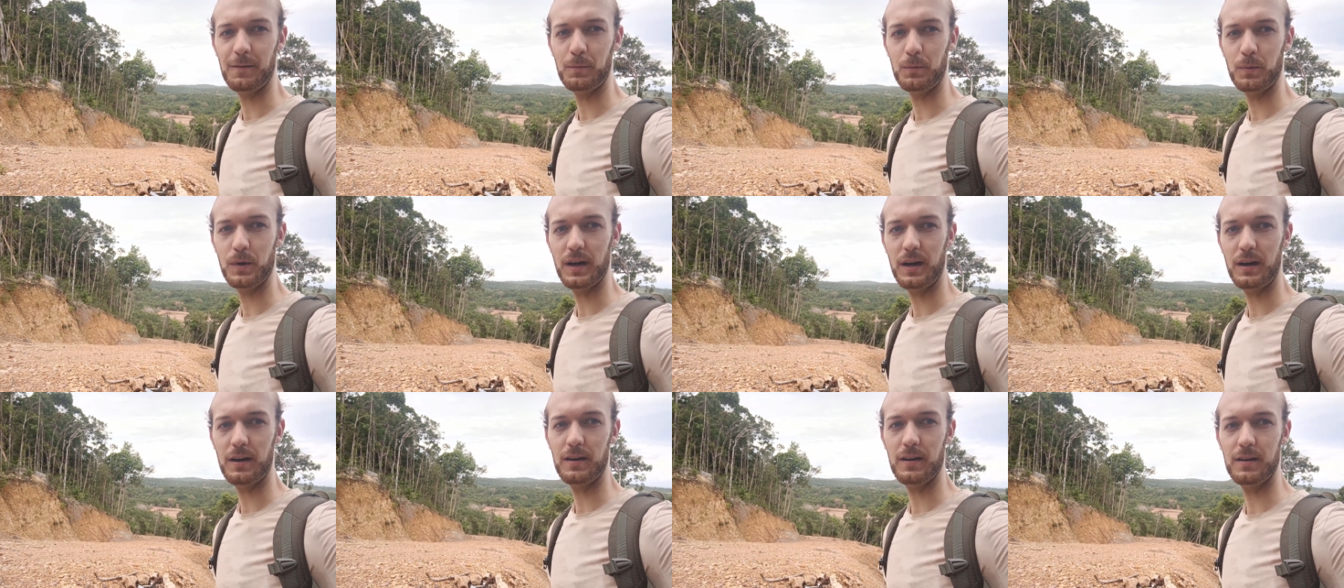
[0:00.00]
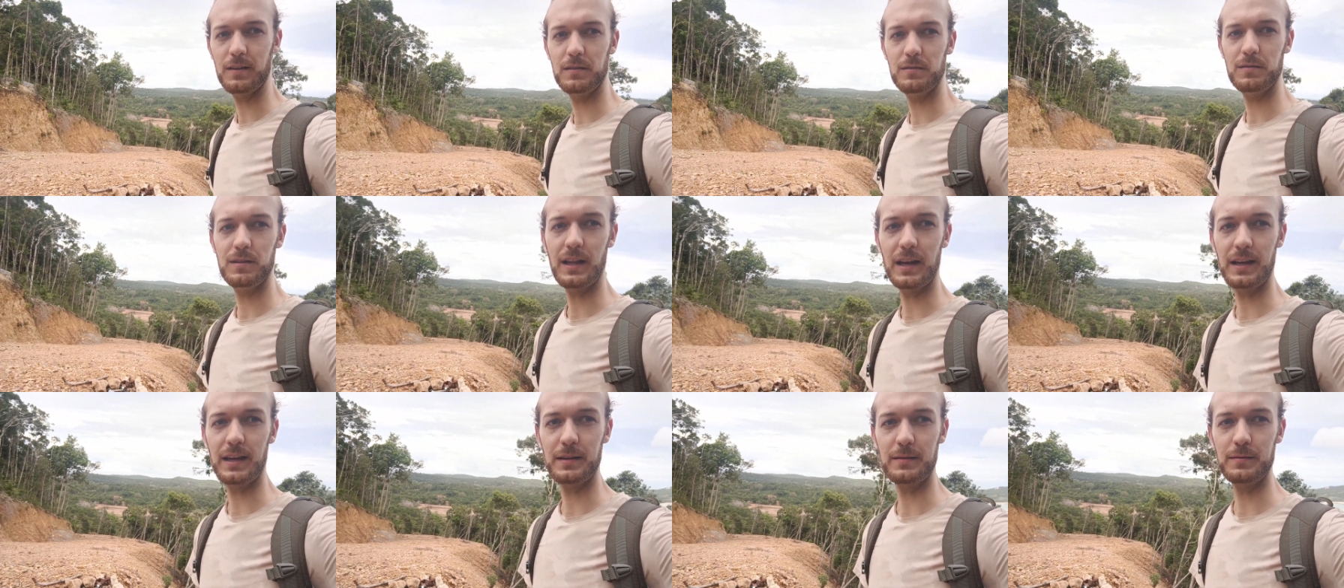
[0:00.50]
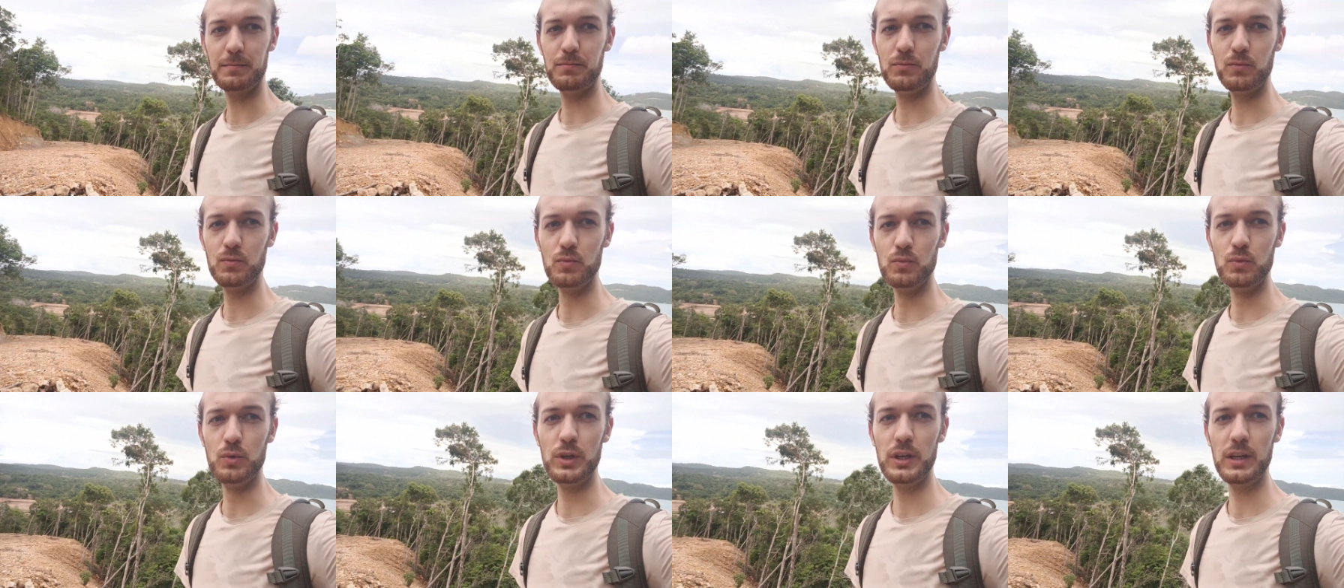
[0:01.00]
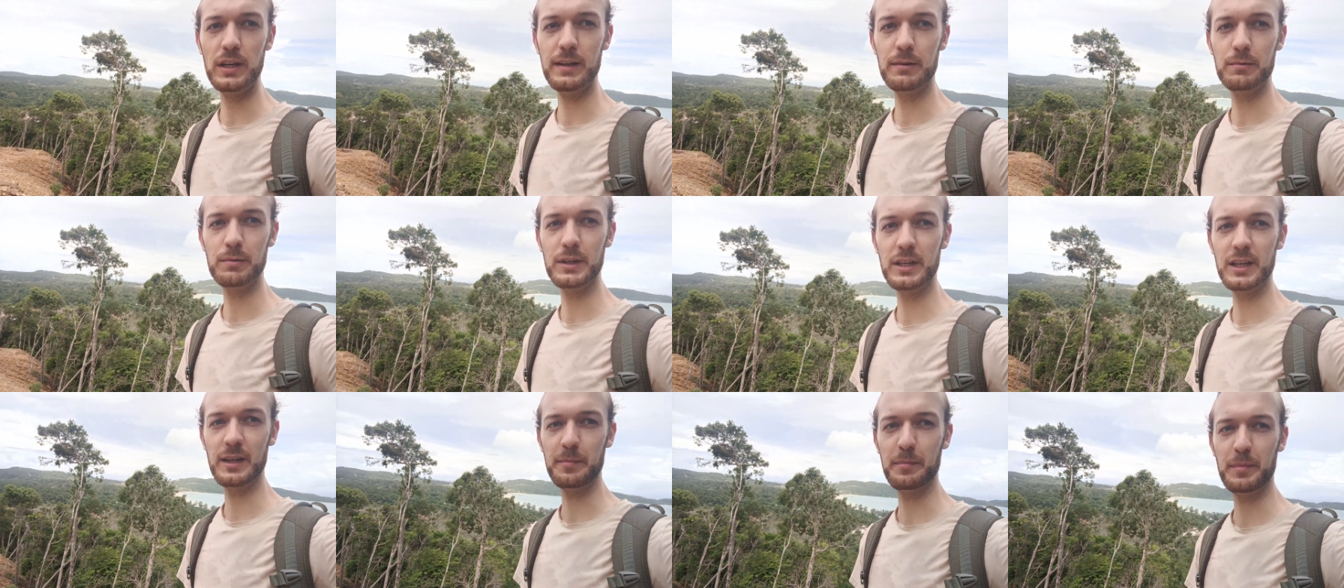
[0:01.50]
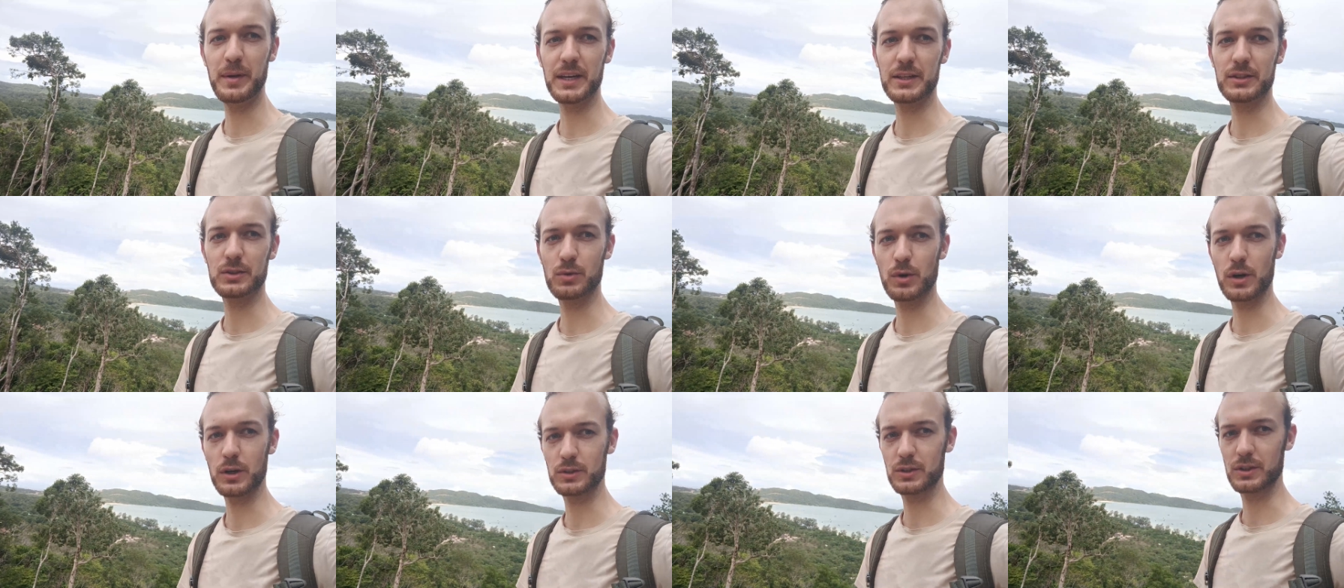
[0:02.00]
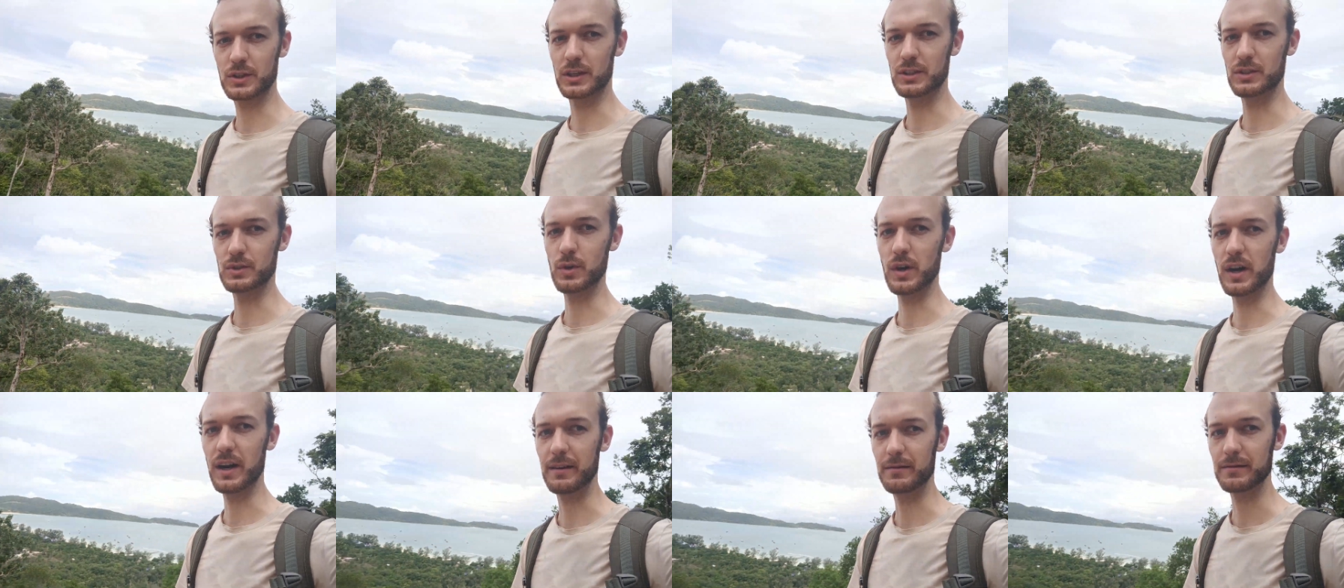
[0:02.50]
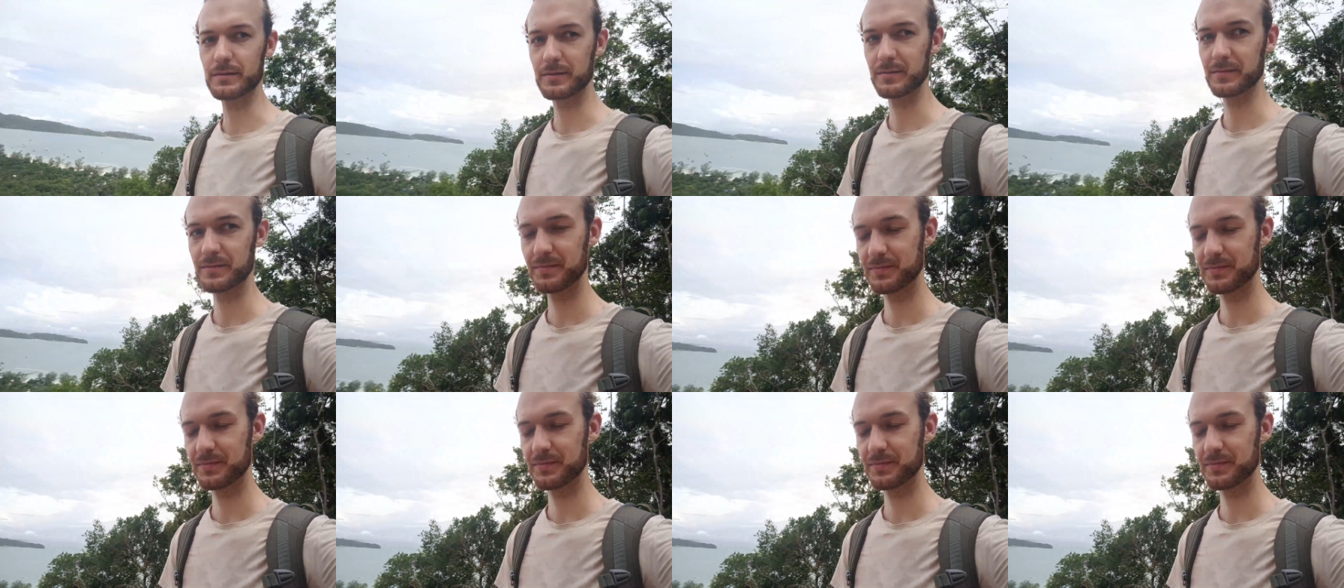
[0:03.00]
where like really big trucks can drive,